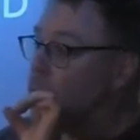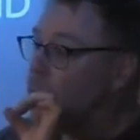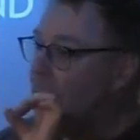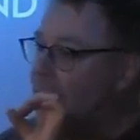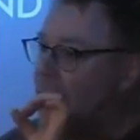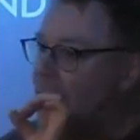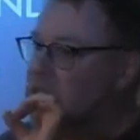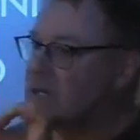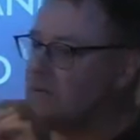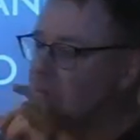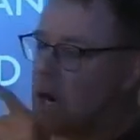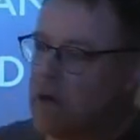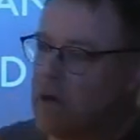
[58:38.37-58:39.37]
They are
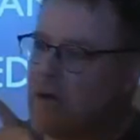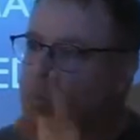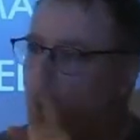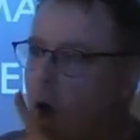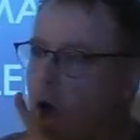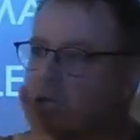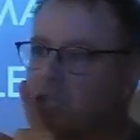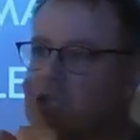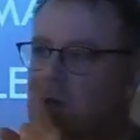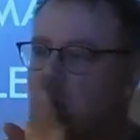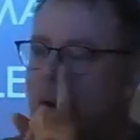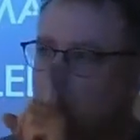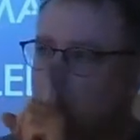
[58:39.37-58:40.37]
significant. And I've
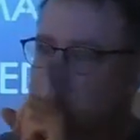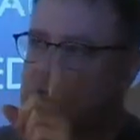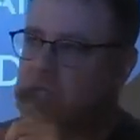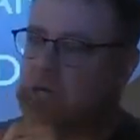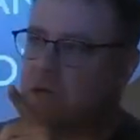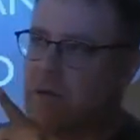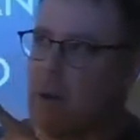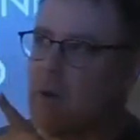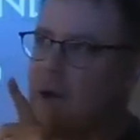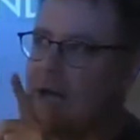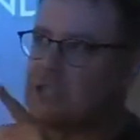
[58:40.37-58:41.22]
watched, I was interesting on that one.